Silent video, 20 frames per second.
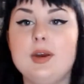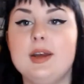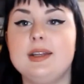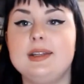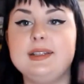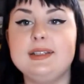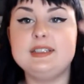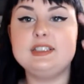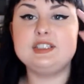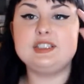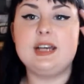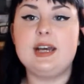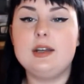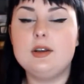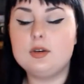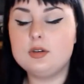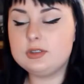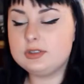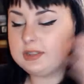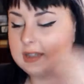way, these
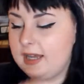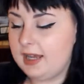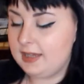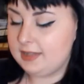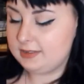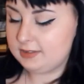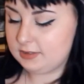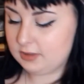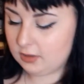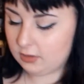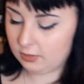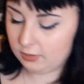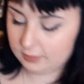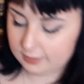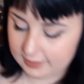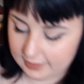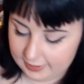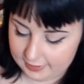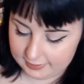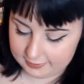shadows last all
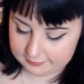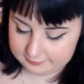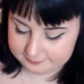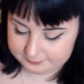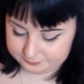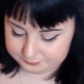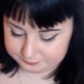day